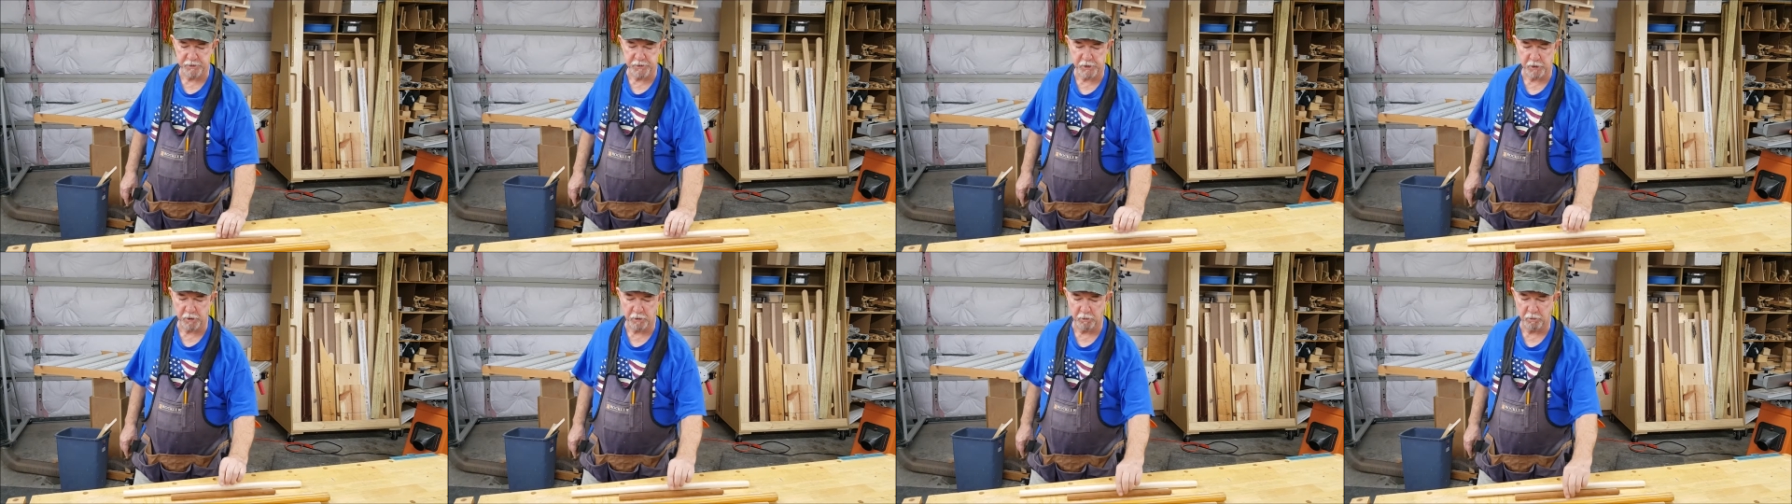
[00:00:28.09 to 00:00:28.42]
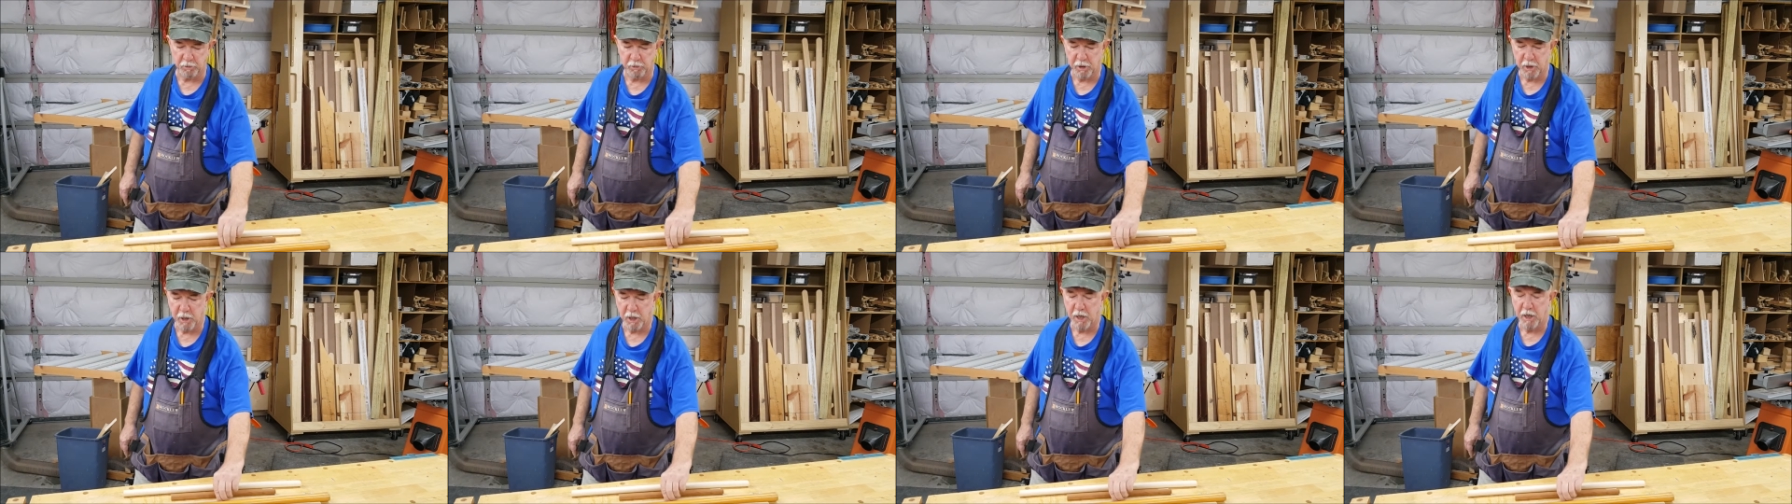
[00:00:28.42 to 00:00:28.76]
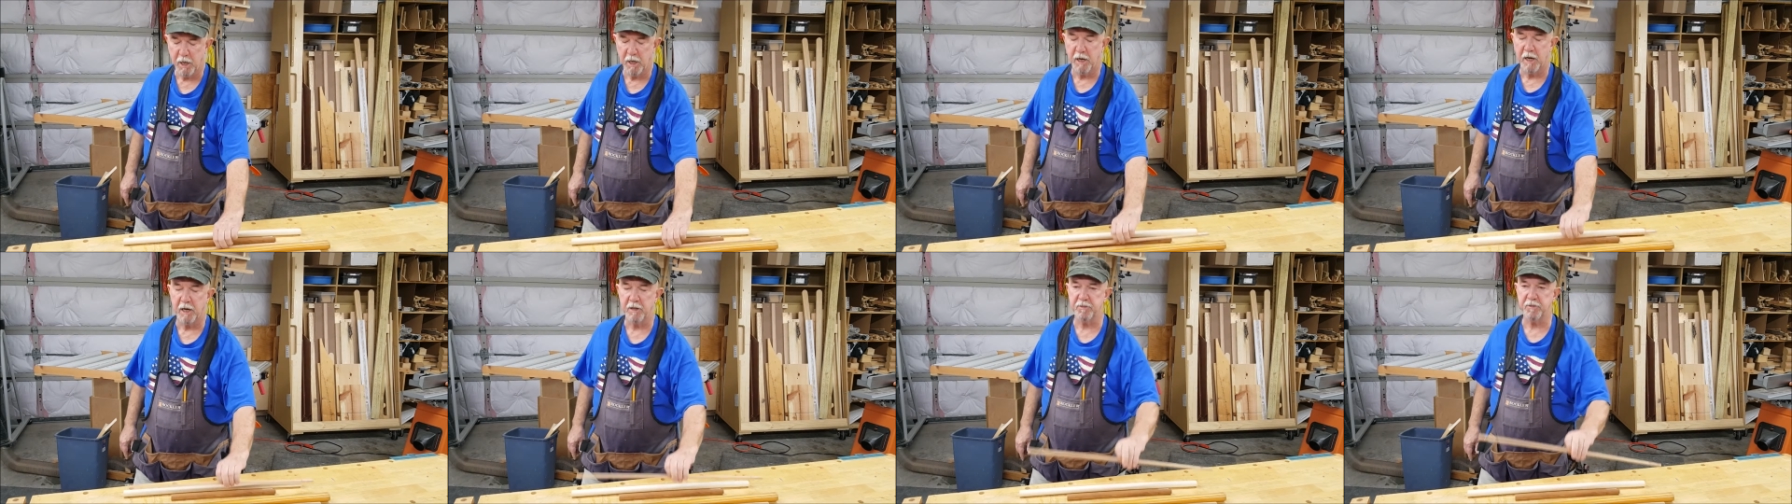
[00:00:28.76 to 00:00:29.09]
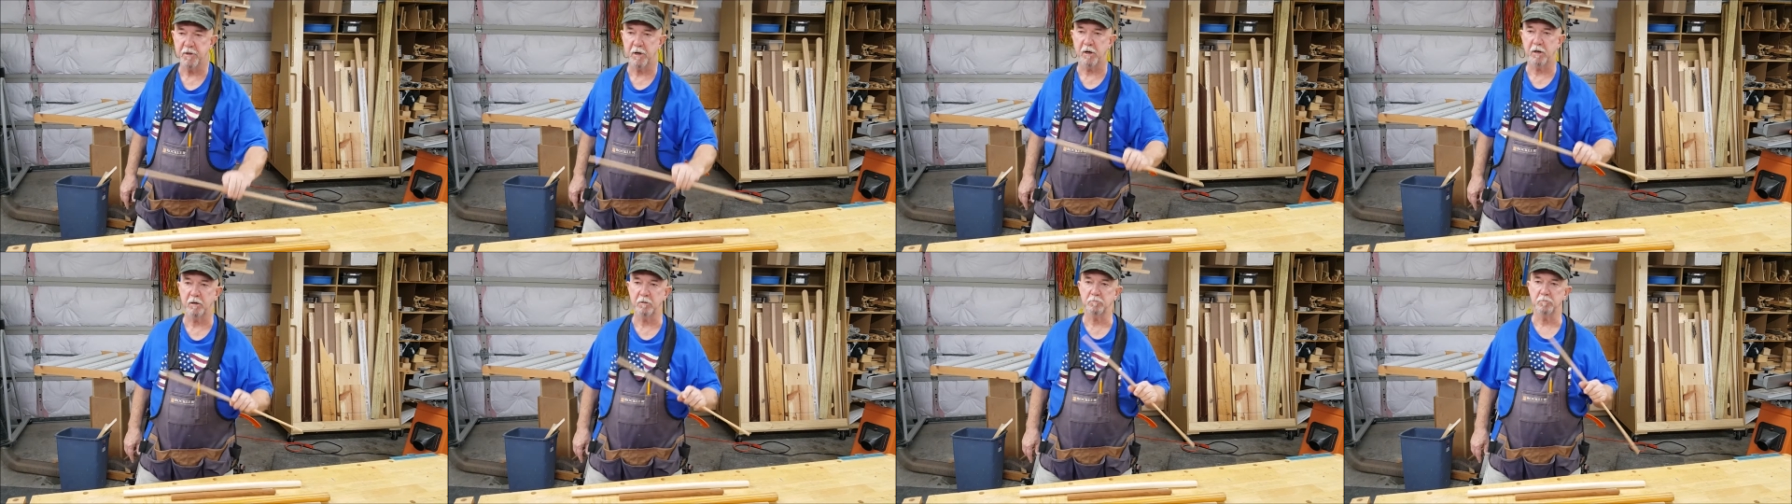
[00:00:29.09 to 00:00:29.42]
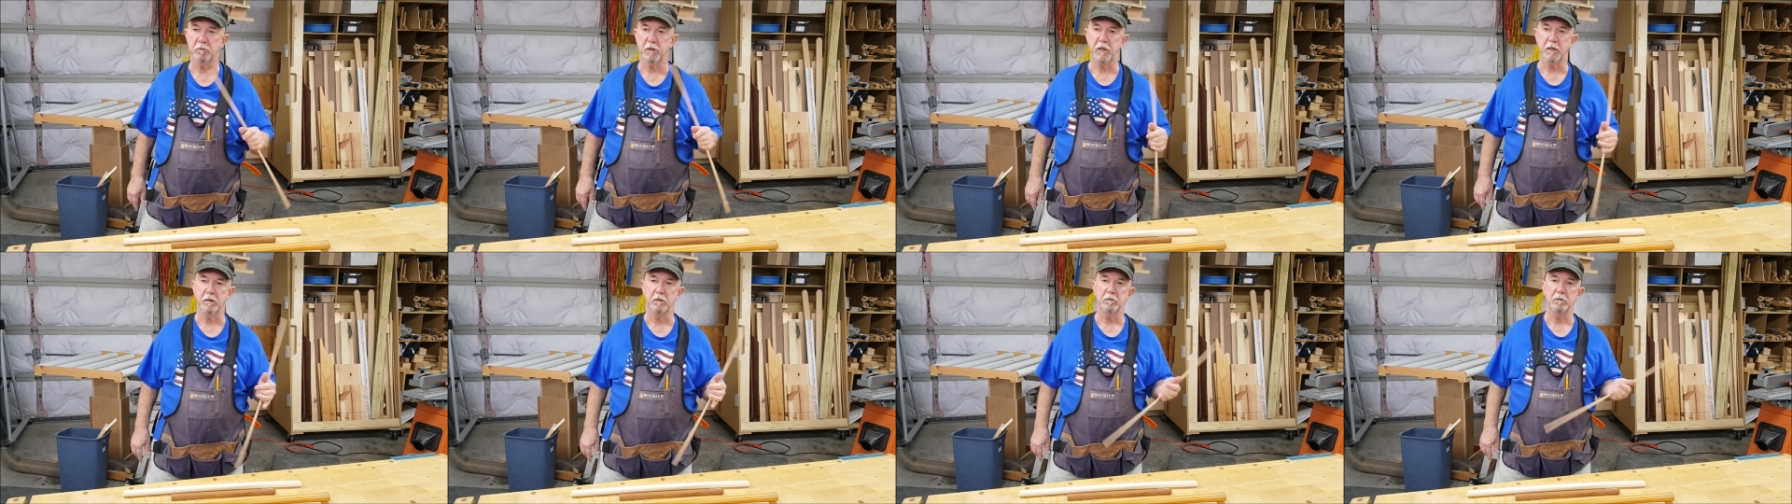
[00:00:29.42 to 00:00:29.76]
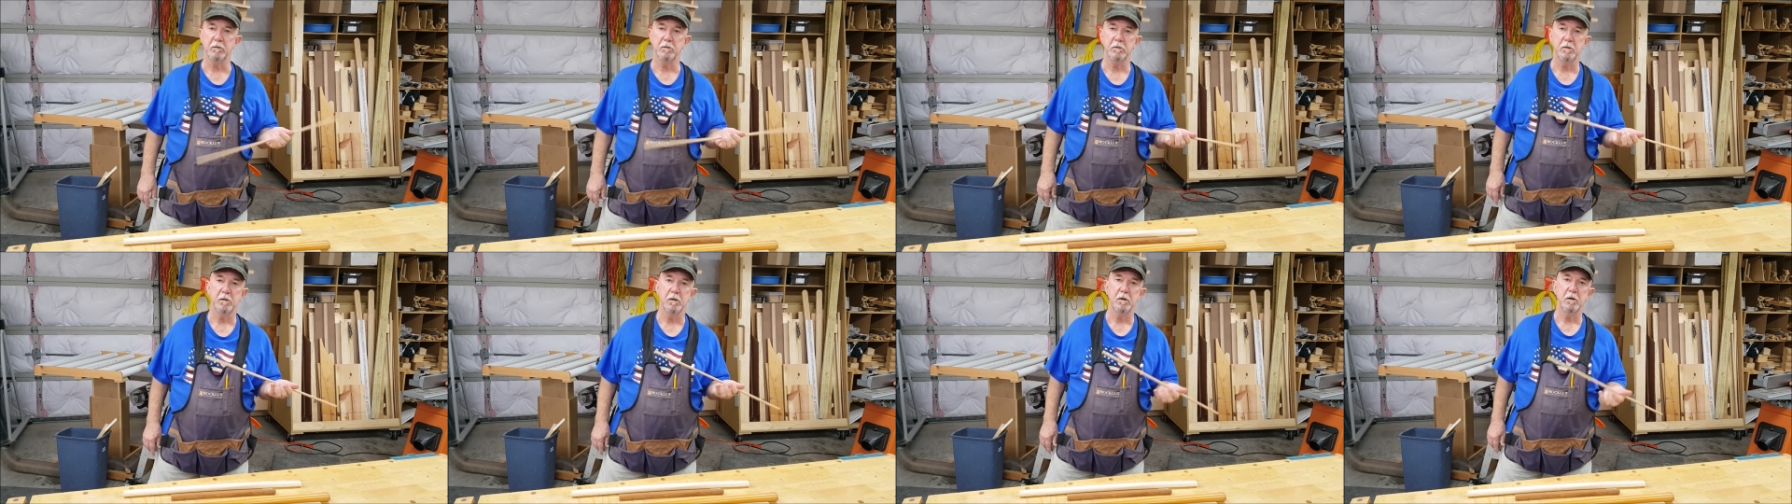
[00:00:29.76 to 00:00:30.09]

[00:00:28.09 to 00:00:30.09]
So I thought, well,